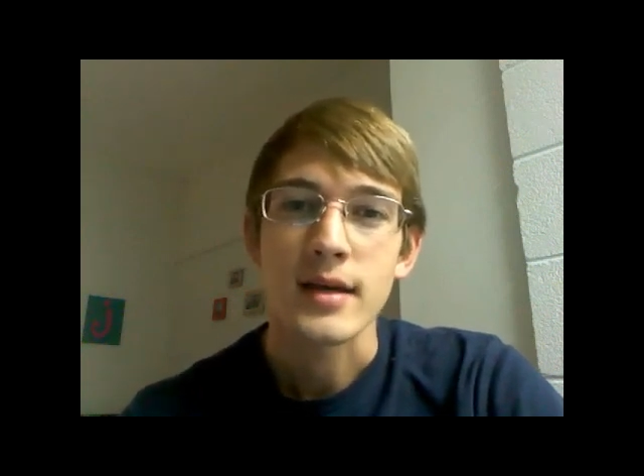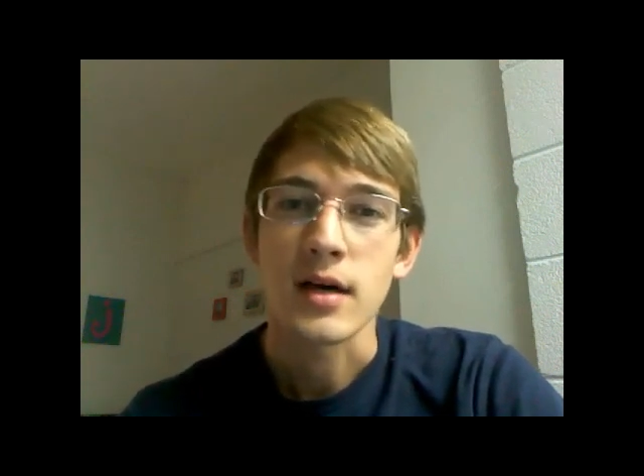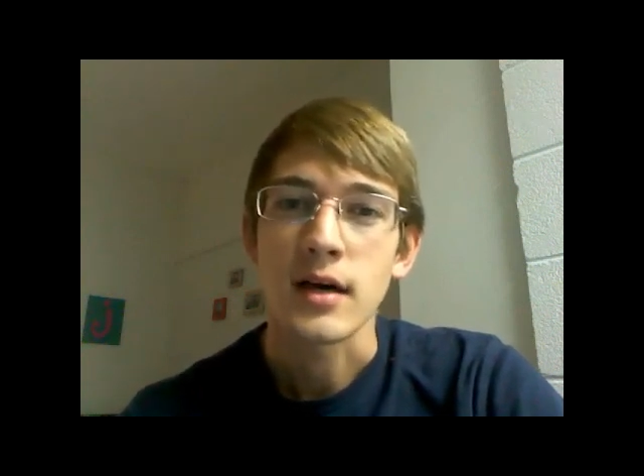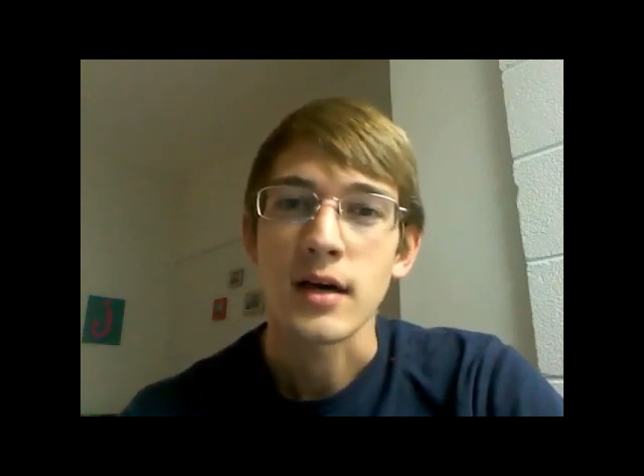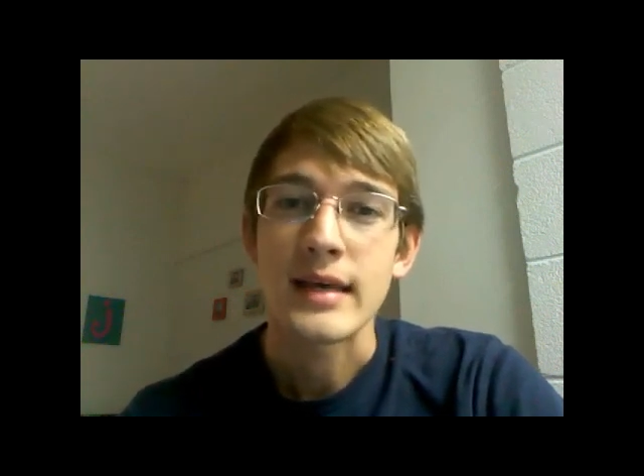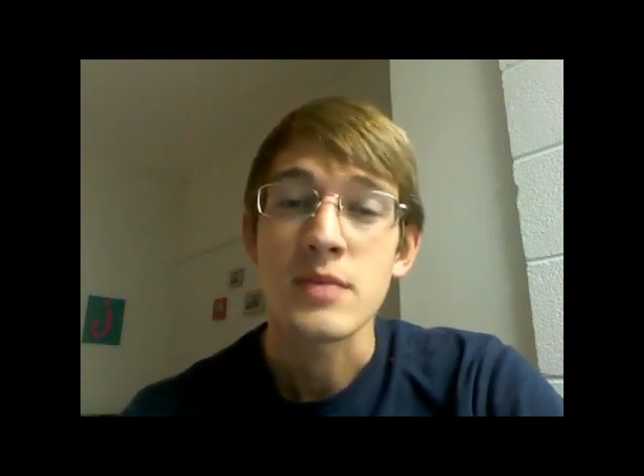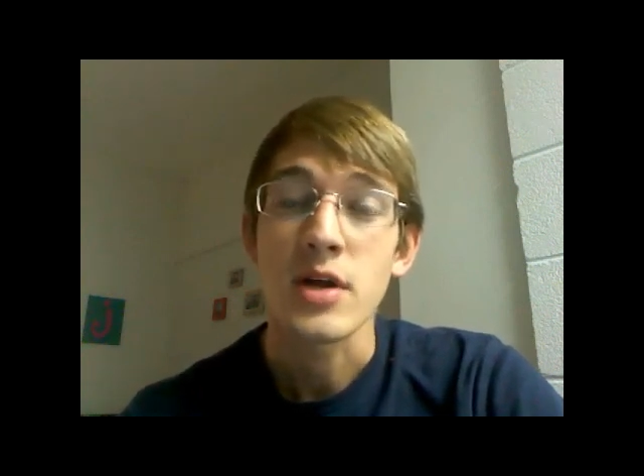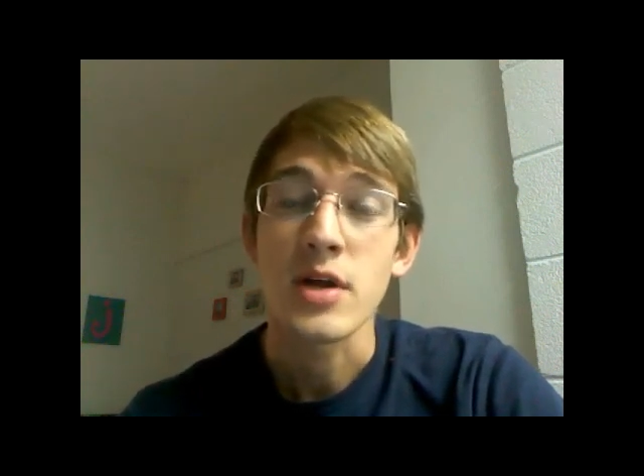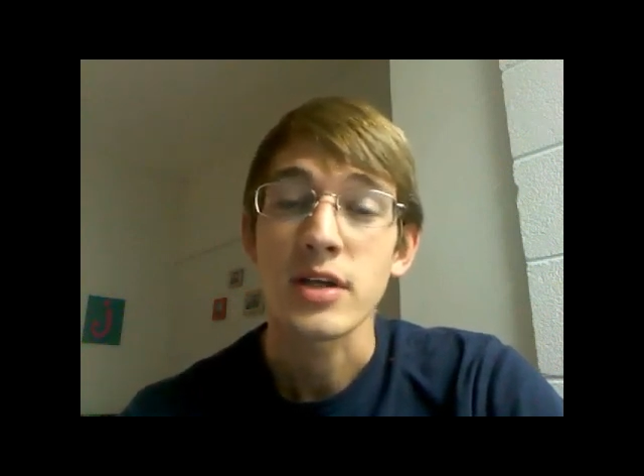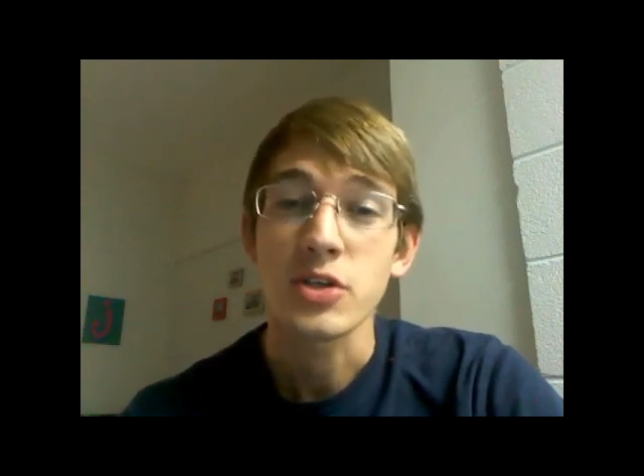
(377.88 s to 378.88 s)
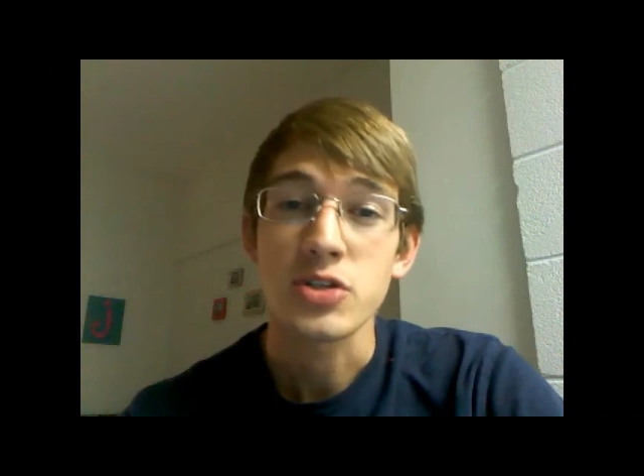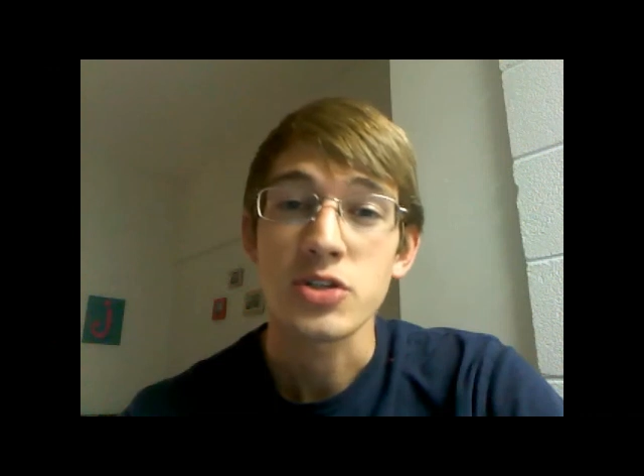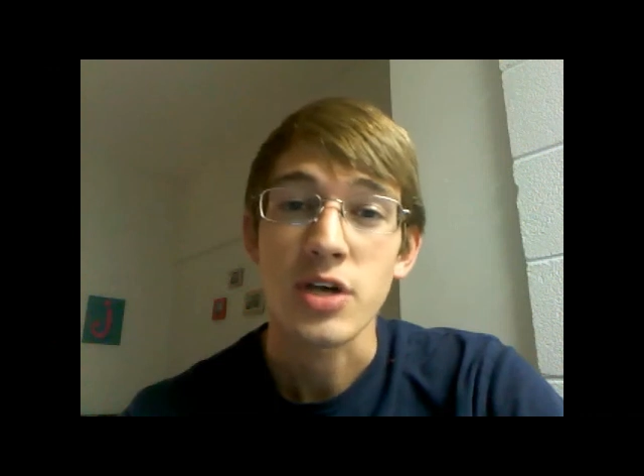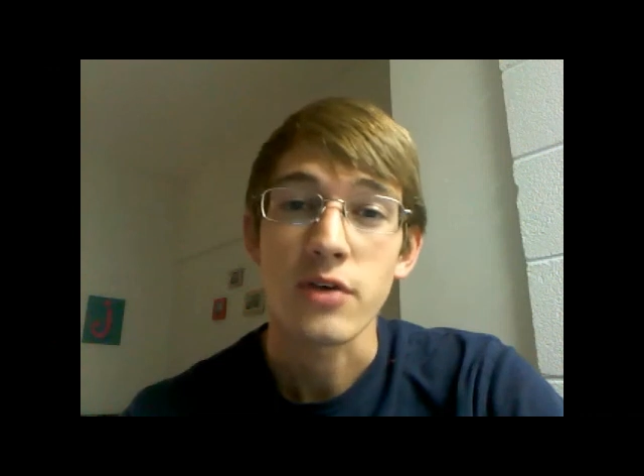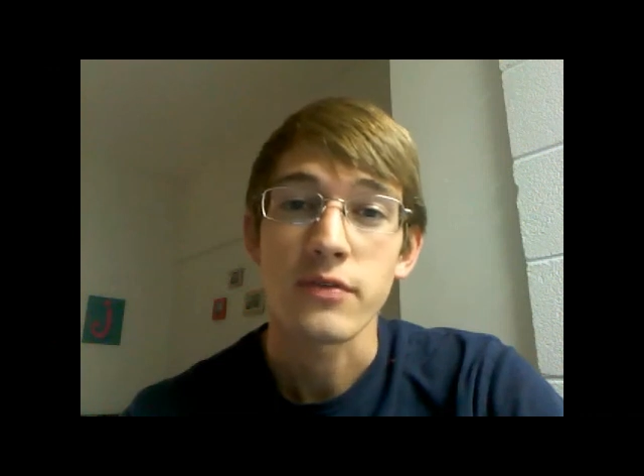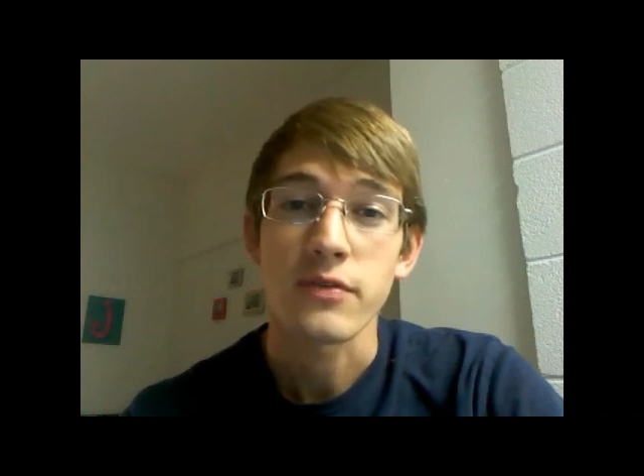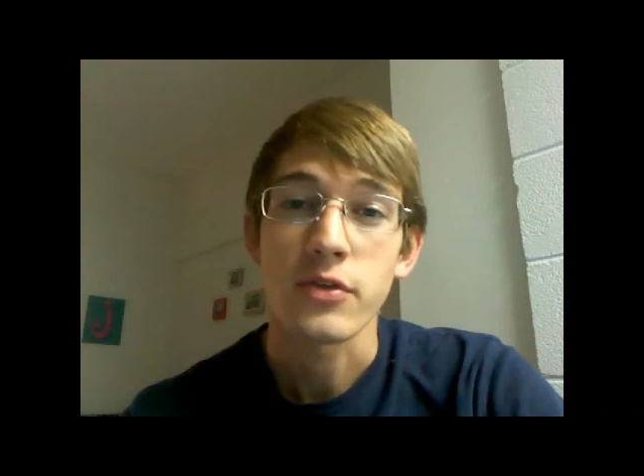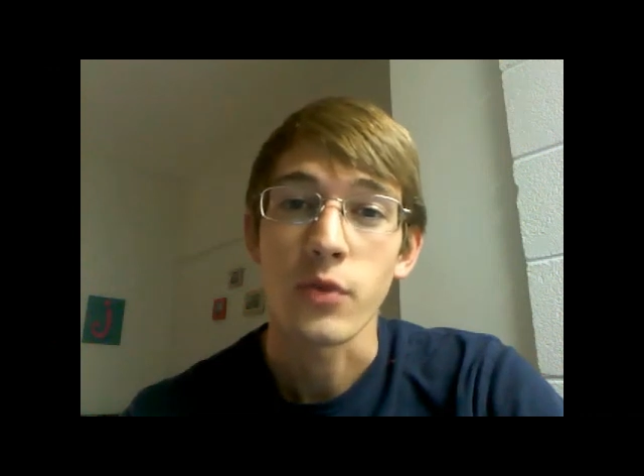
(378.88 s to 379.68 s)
emailing yourself the work